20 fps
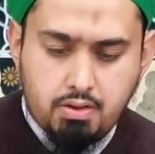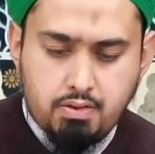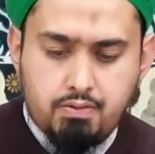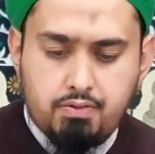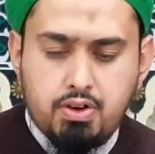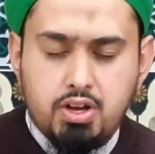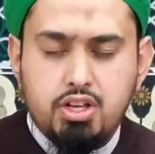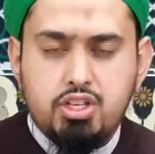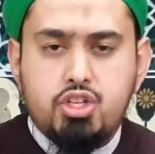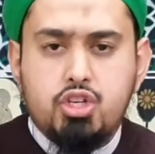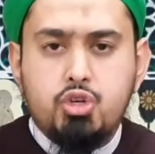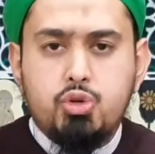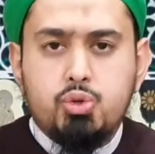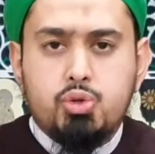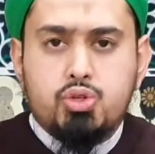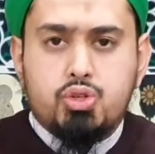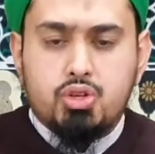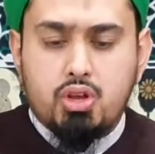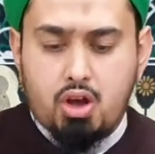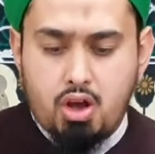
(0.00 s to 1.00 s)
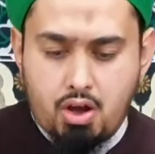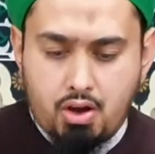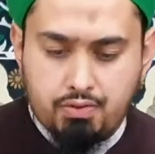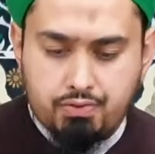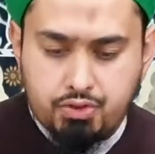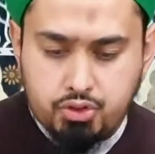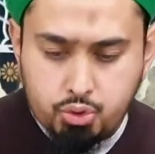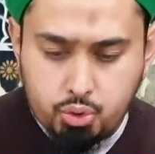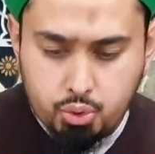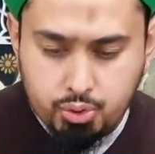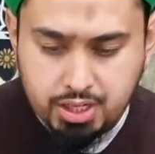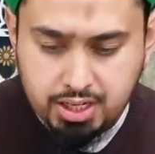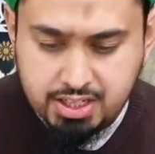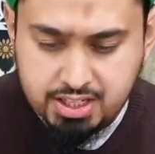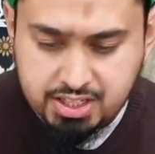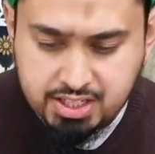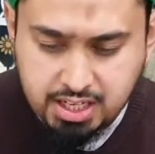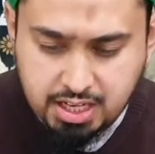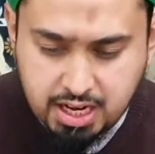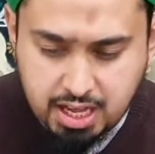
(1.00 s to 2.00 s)
Virtues of Durood and
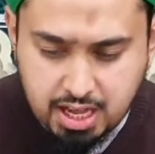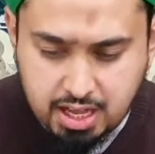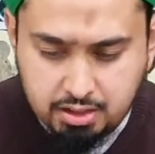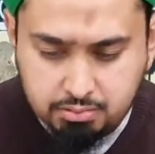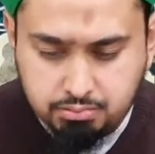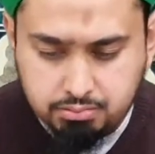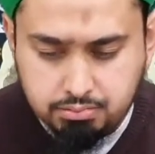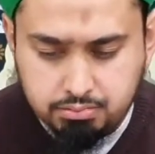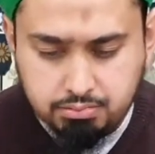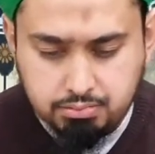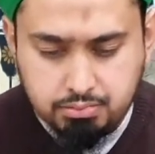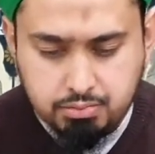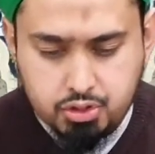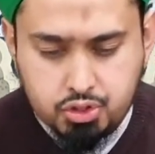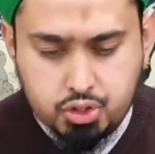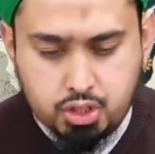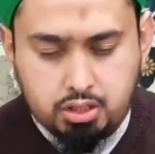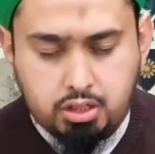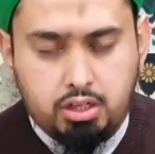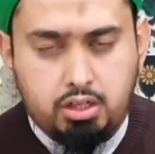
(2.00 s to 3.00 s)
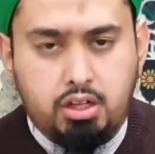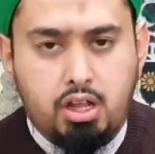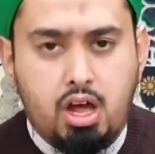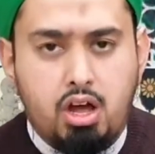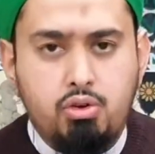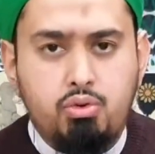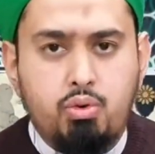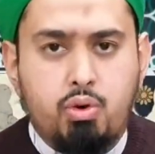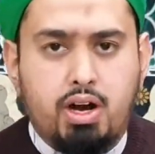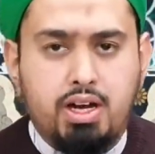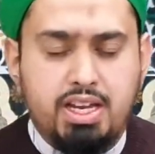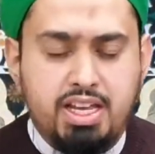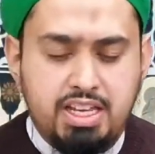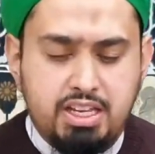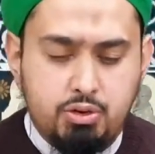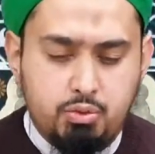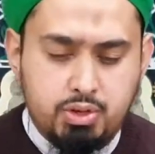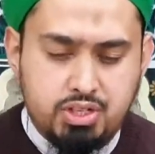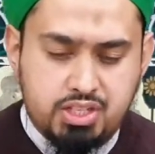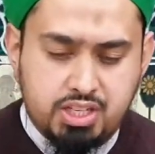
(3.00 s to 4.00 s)
Salam sallallahu
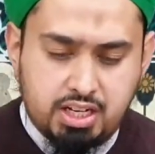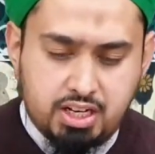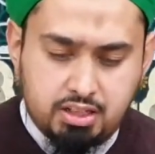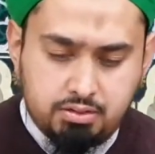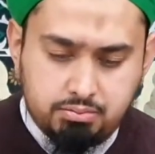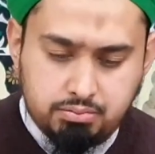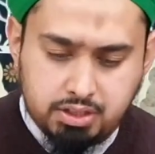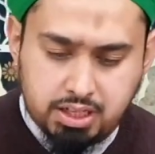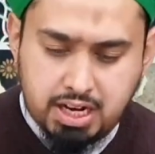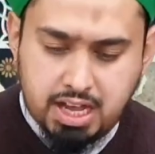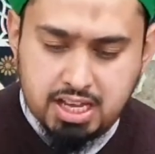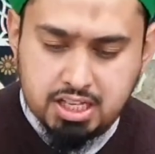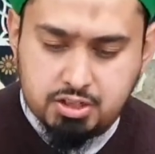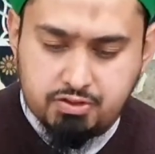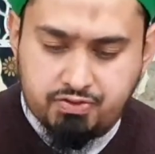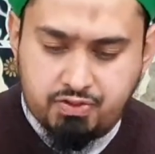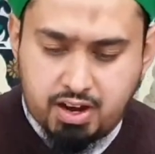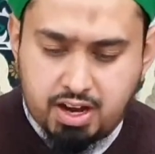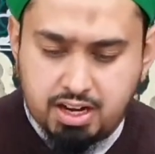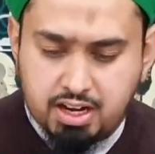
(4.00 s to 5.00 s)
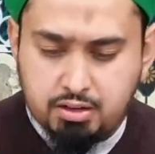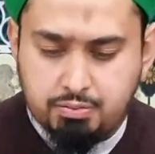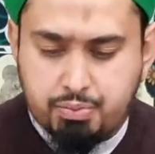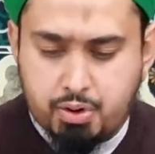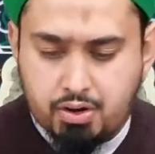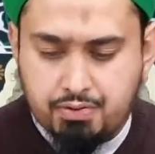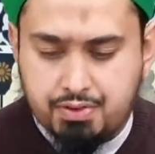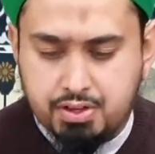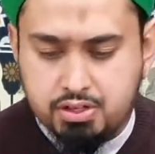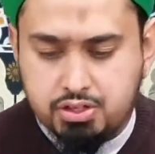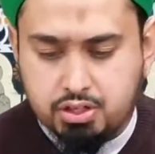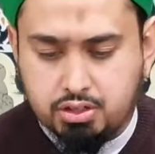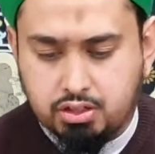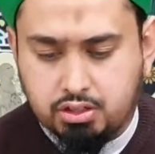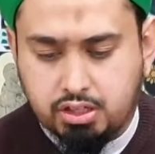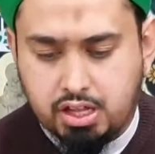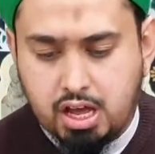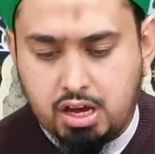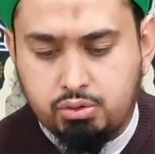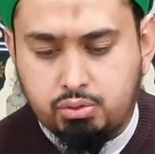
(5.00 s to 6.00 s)
alayhi wa sallam. The last final Prophet
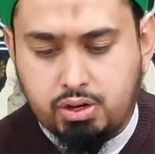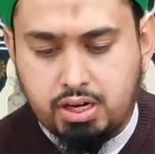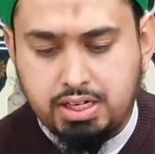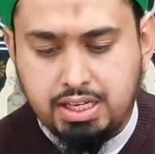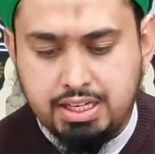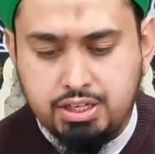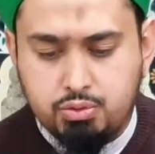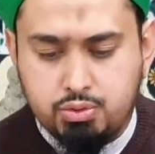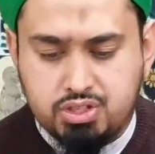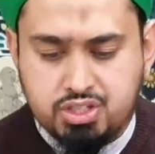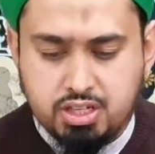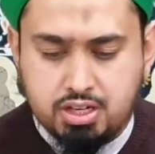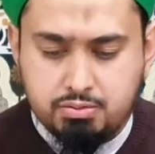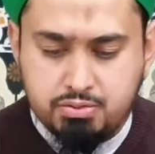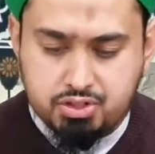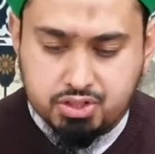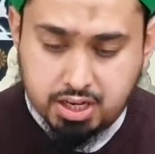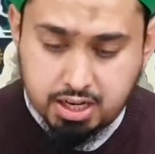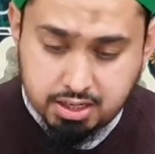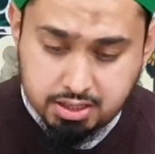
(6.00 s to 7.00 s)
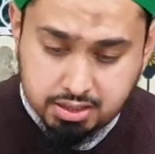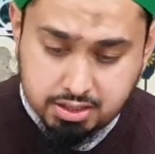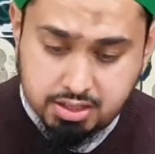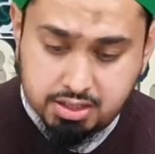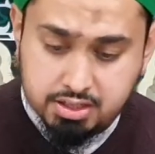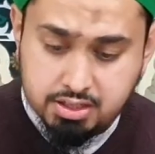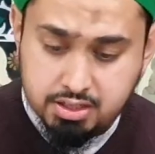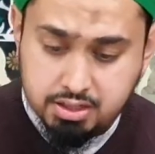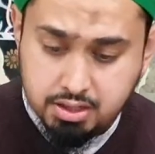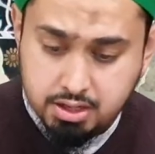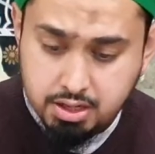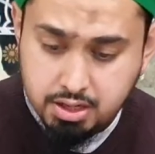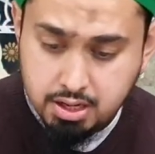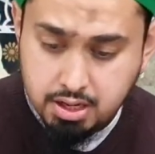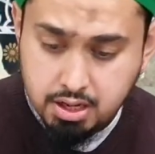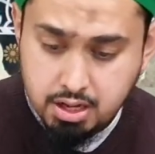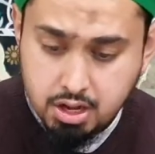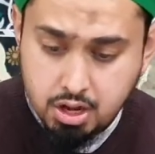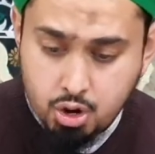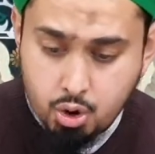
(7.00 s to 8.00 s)
sallallahu alayhi wa sallam states,
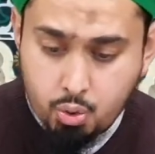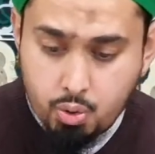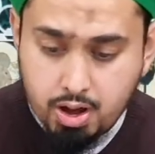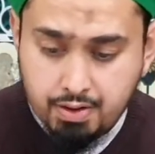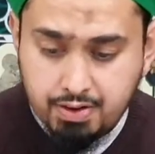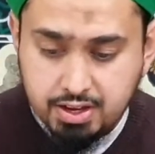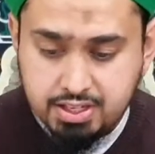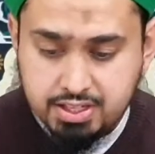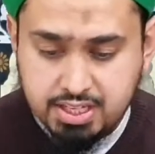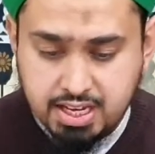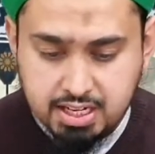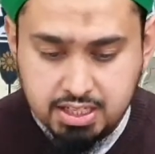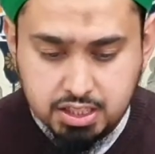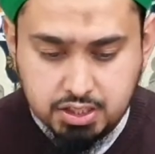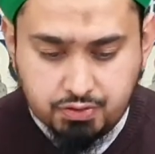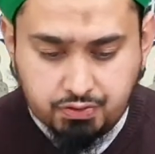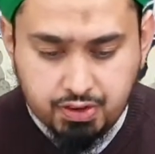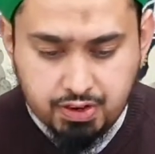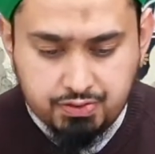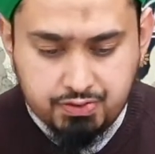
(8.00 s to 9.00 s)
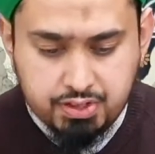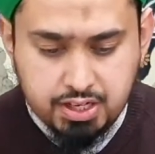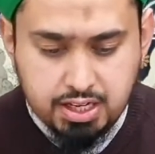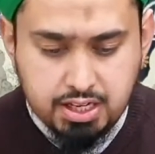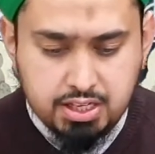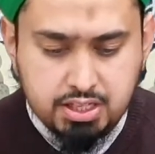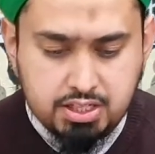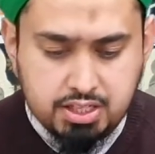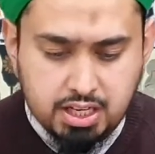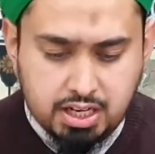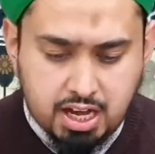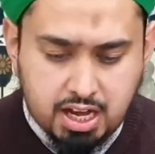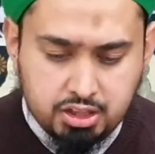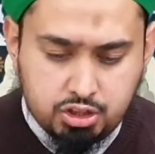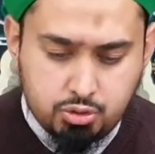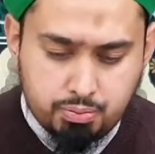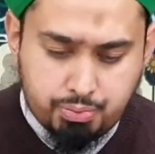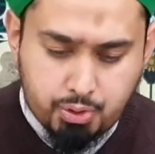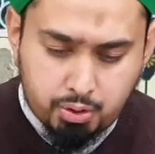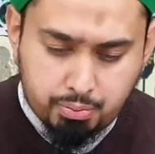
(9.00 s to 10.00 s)
whoever sends 50
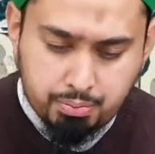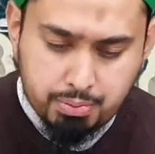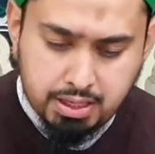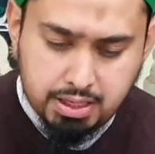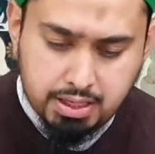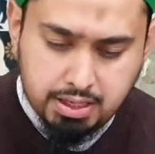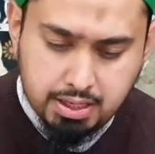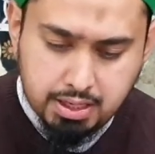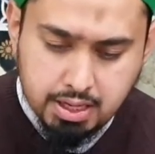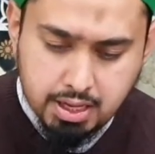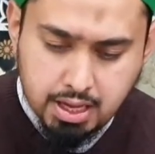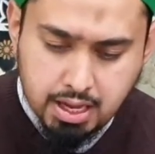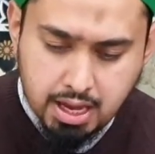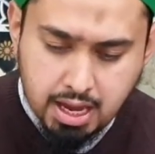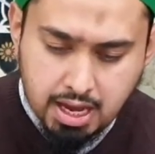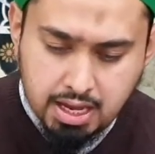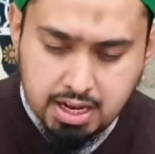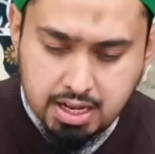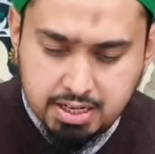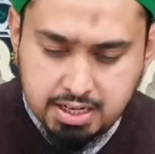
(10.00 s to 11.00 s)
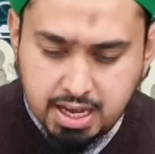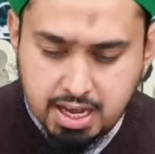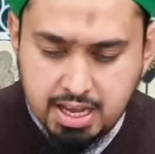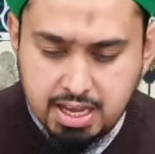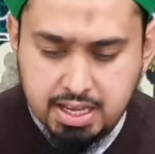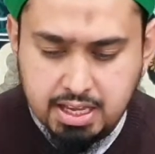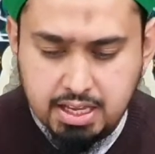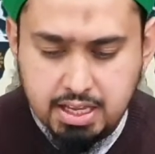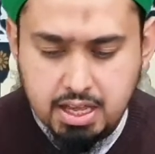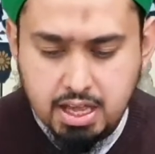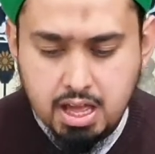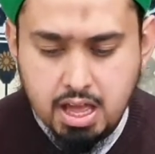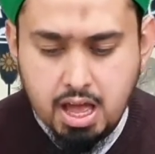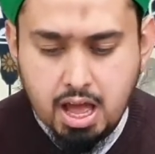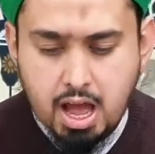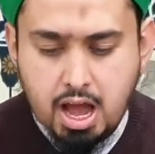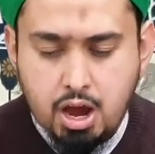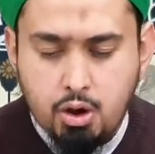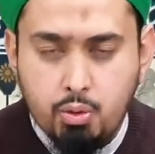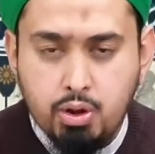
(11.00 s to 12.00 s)
salat upon me in a day,
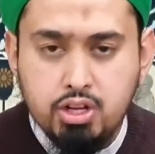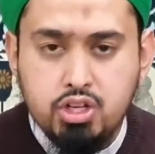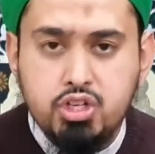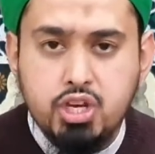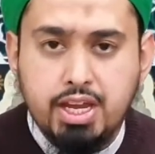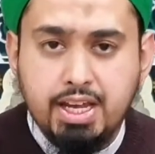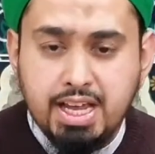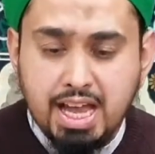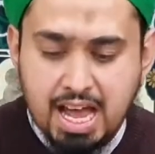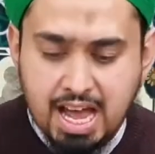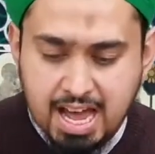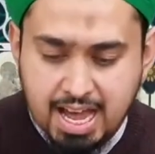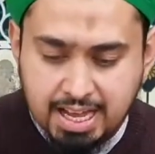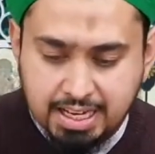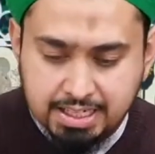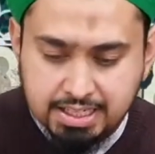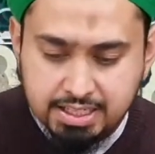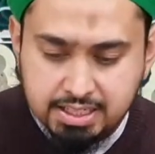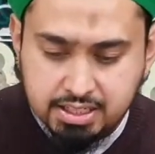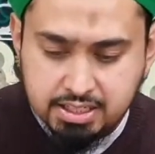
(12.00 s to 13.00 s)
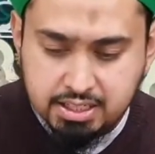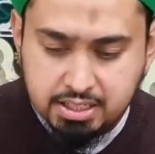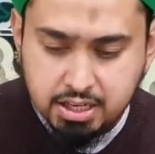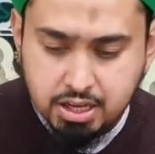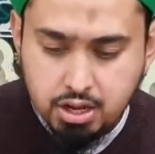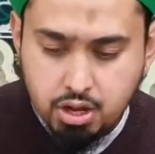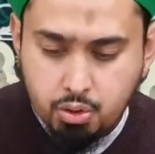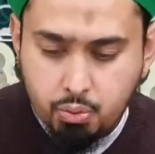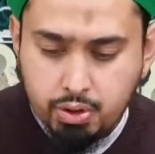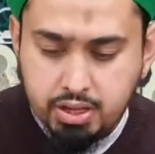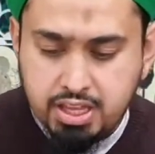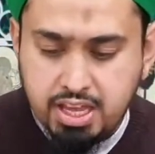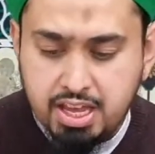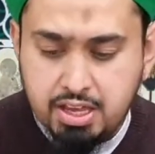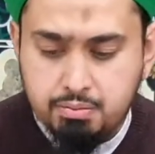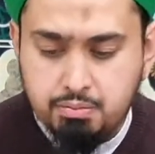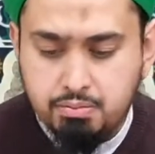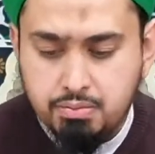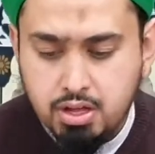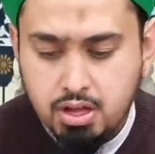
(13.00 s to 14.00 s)
I will shake hands with
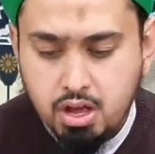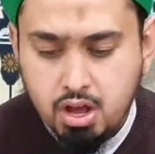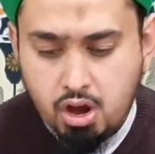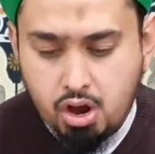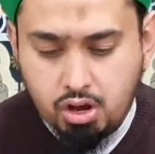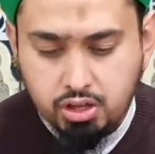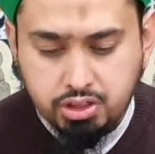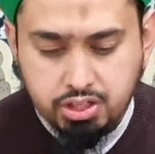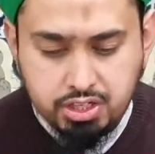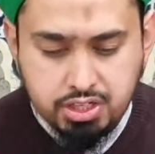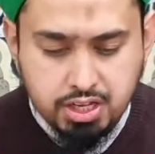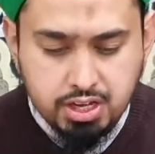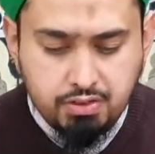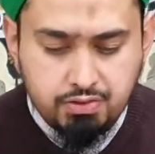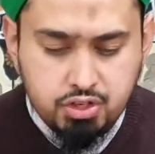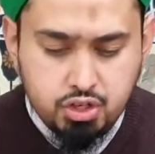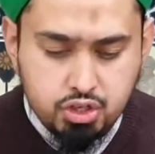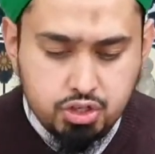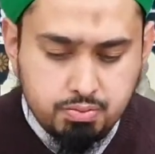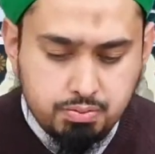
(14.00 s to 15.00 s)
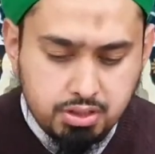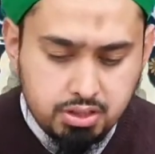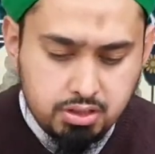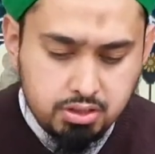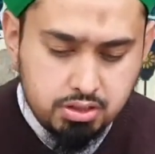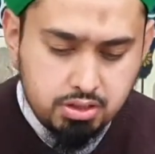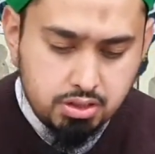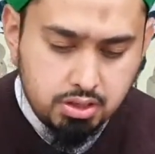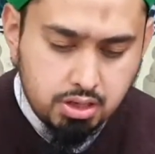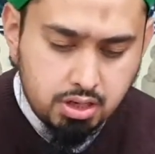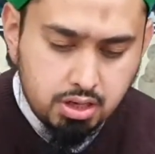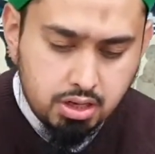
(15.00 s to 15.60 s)
him on the day of judgment.